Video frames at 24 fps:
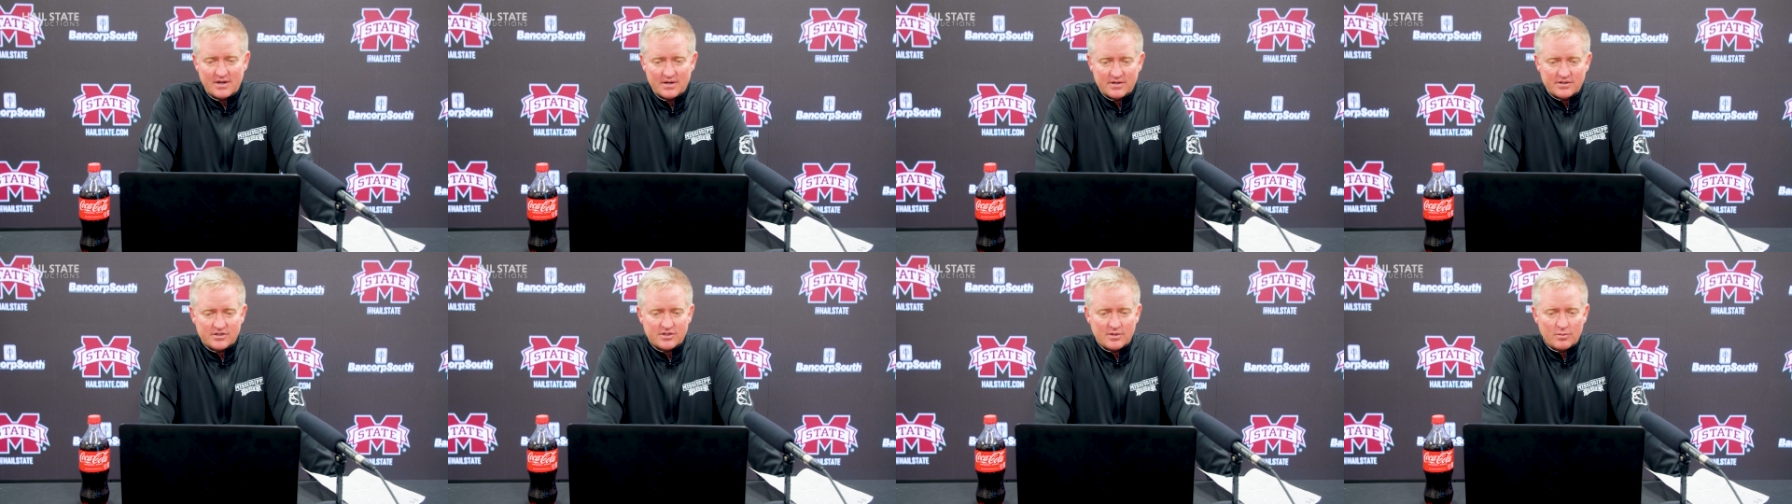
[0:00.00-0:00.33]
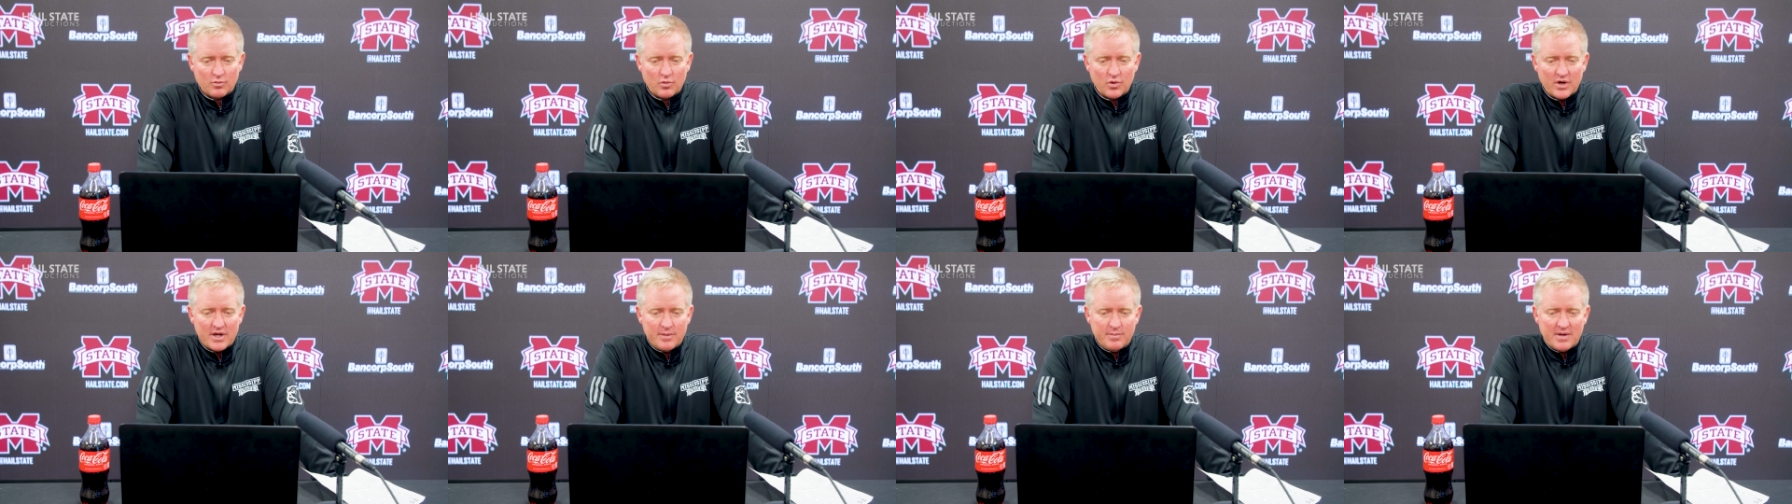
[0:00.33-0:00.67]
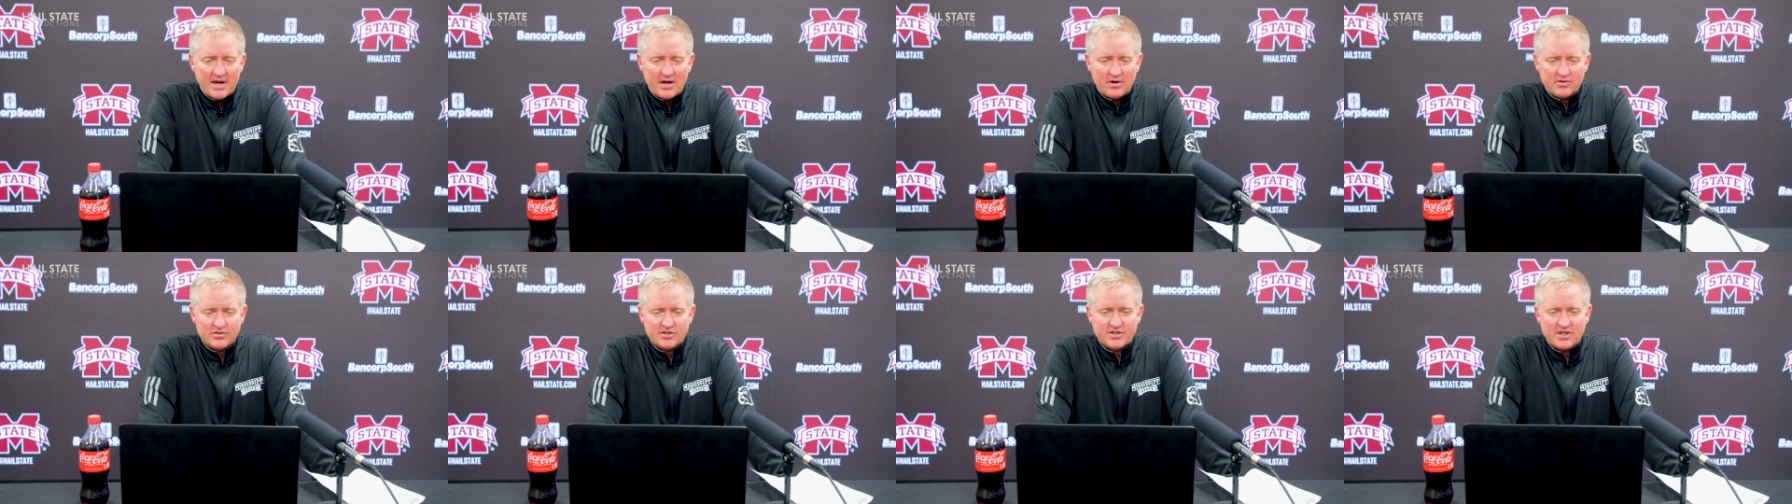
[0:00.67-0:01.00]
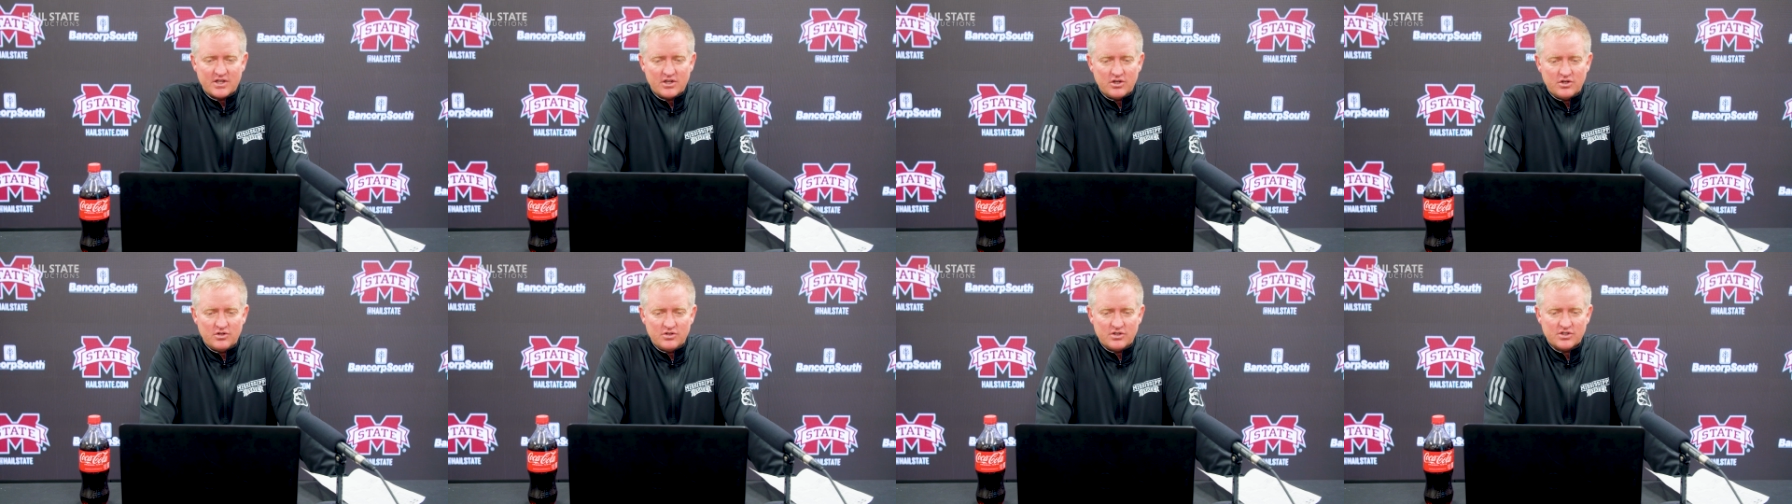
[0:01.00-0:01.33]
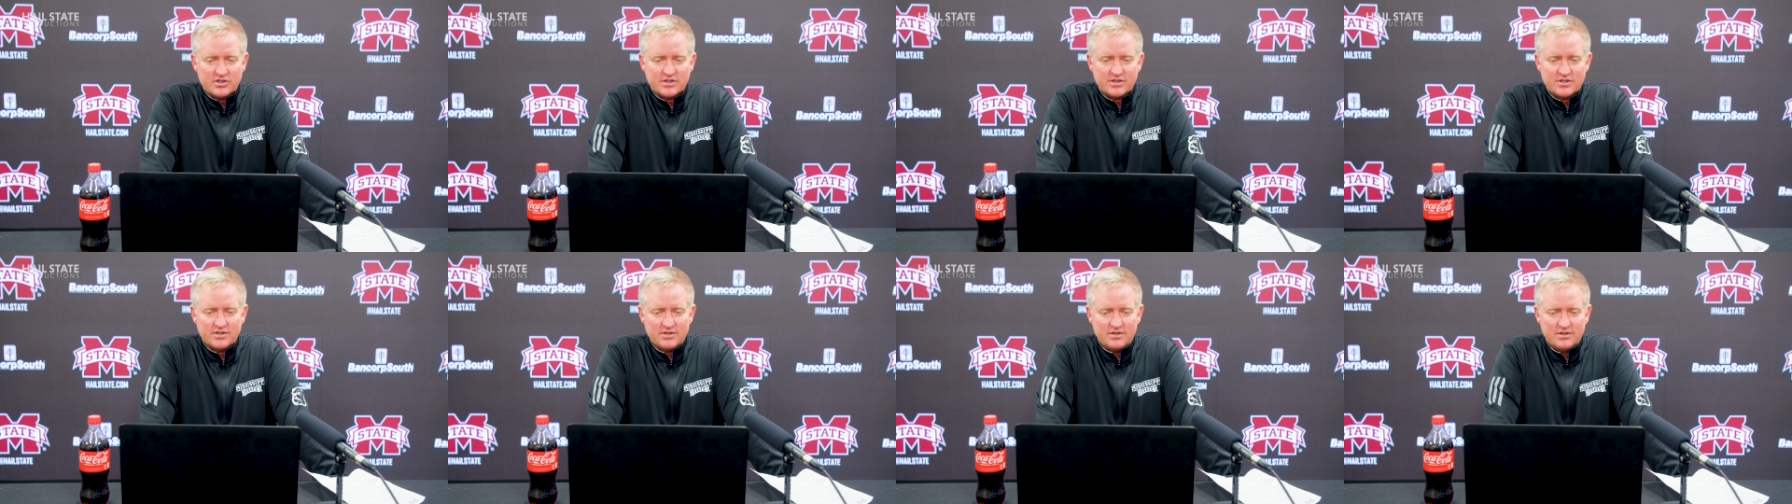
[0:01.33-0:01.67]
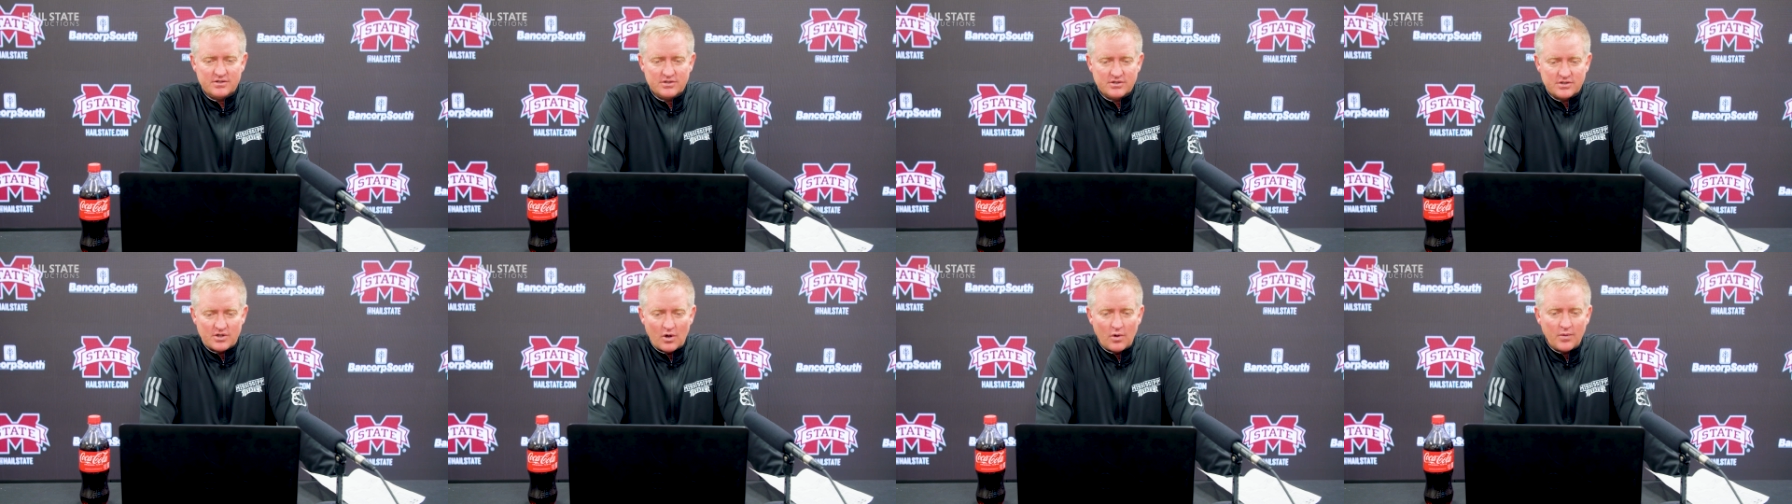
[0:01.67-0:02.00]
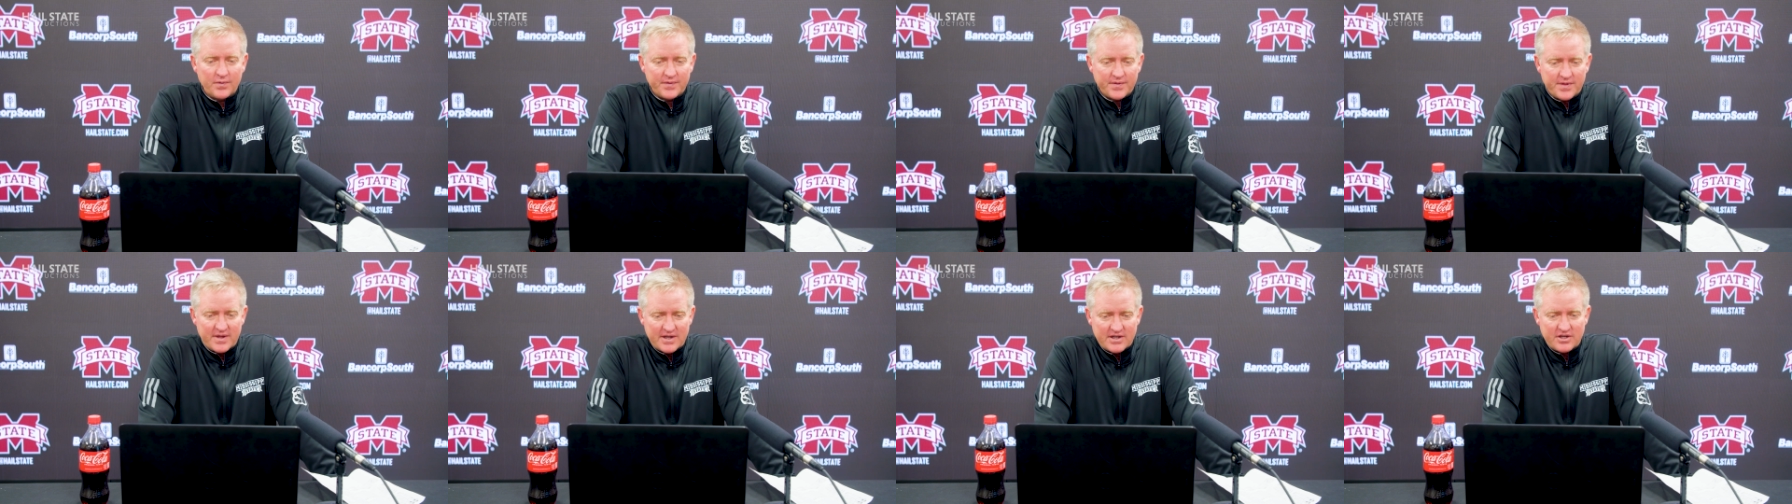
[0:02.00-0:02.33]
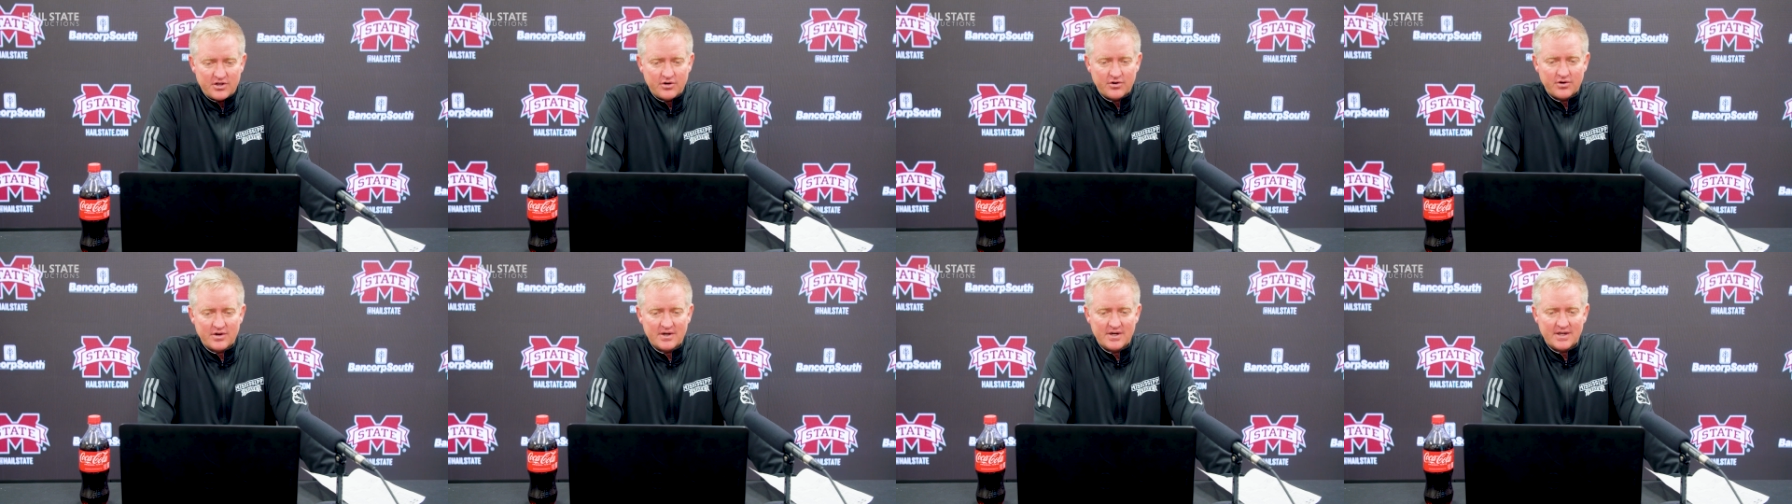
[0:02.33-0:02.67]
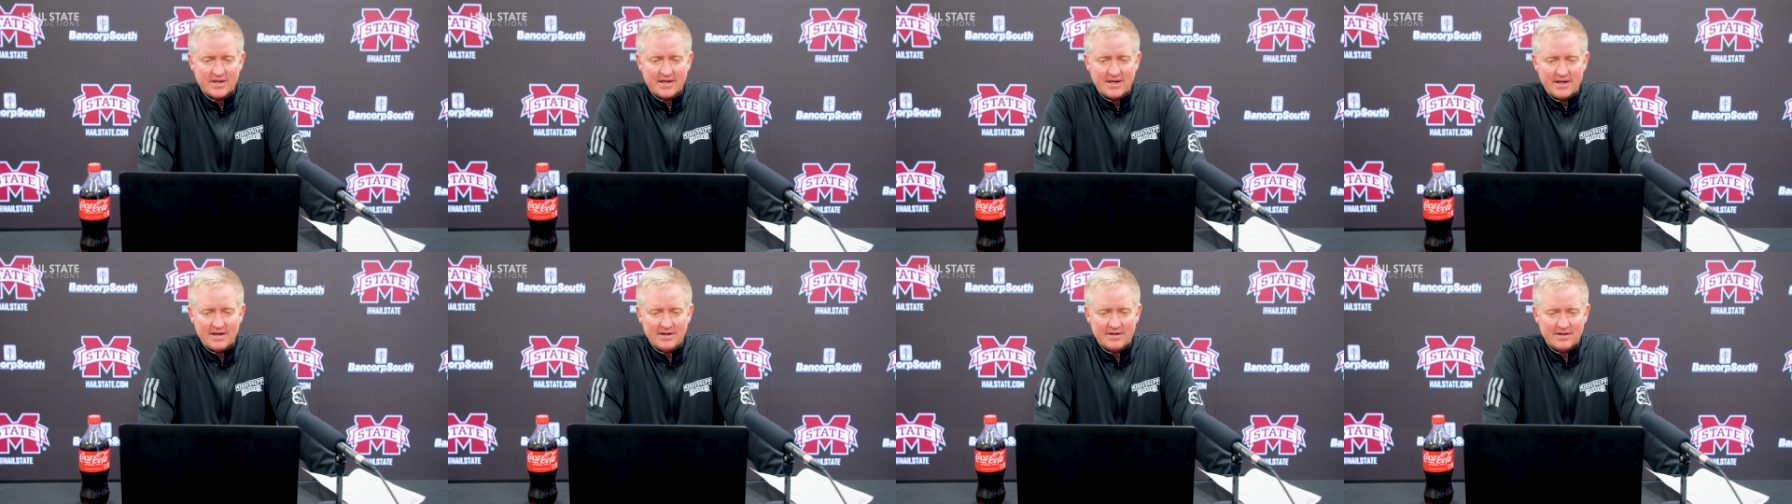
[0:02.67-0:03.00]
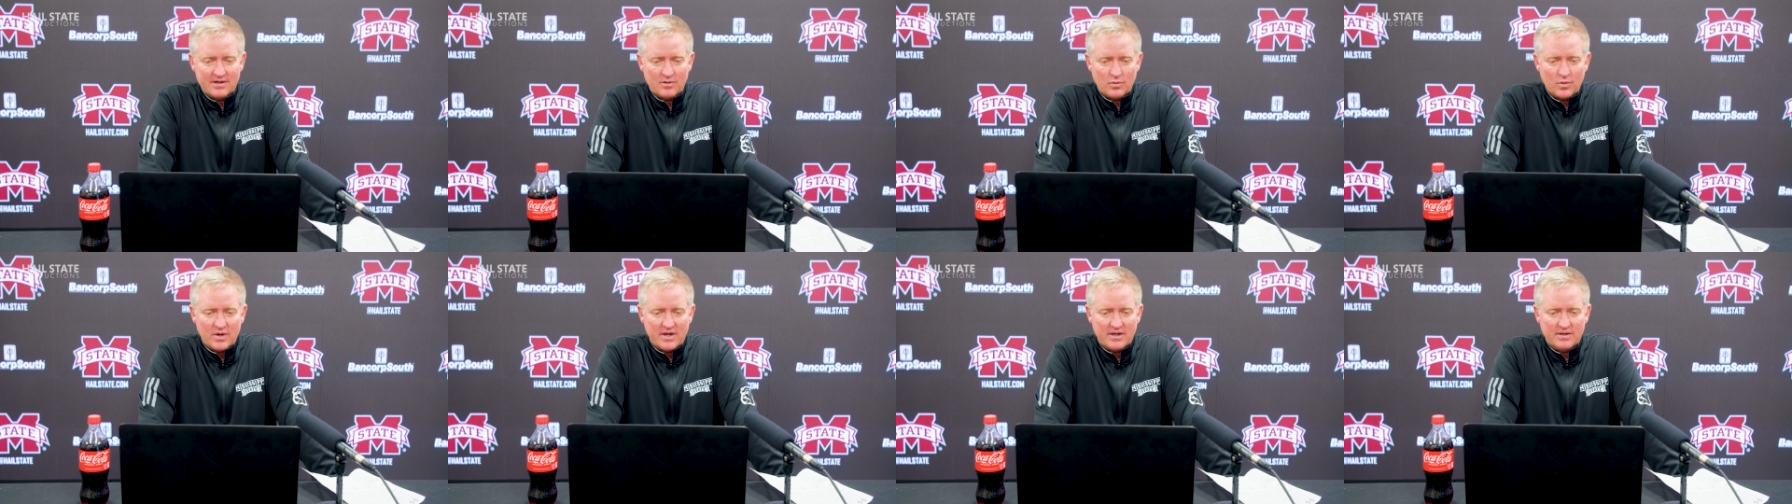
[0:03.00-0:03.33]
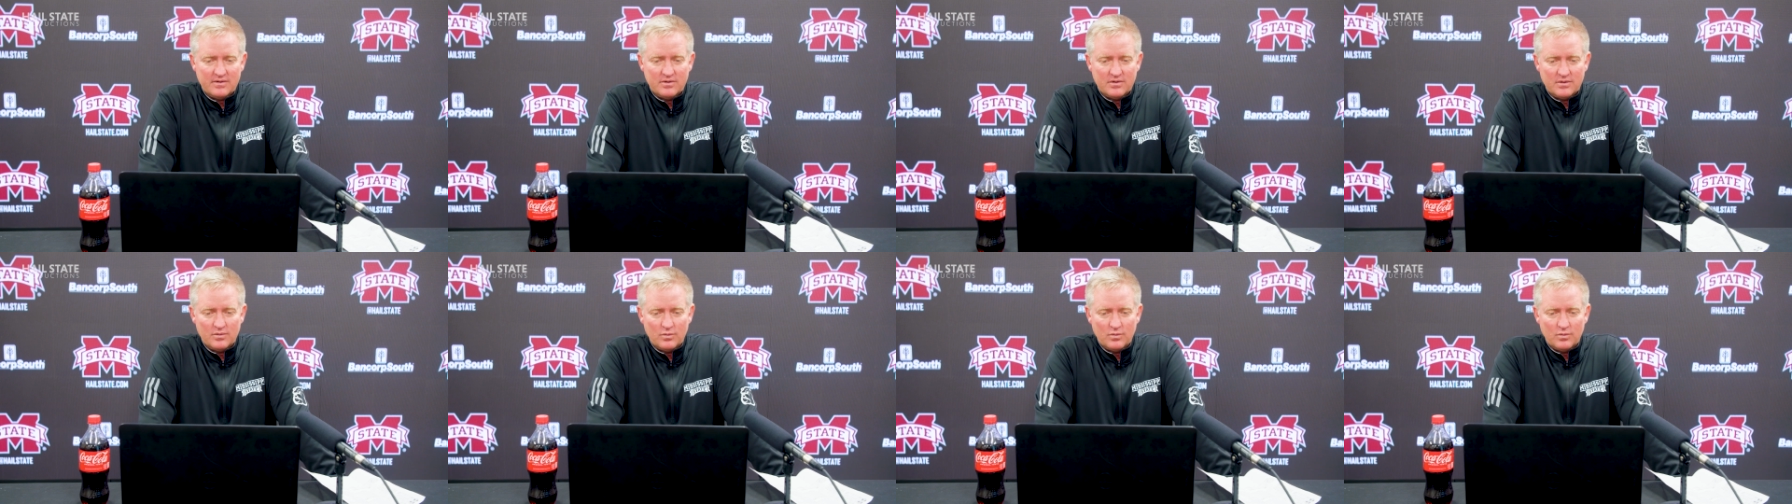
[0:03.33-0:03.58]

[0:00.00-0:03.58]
some rebounds that you just don't think you're going to get, and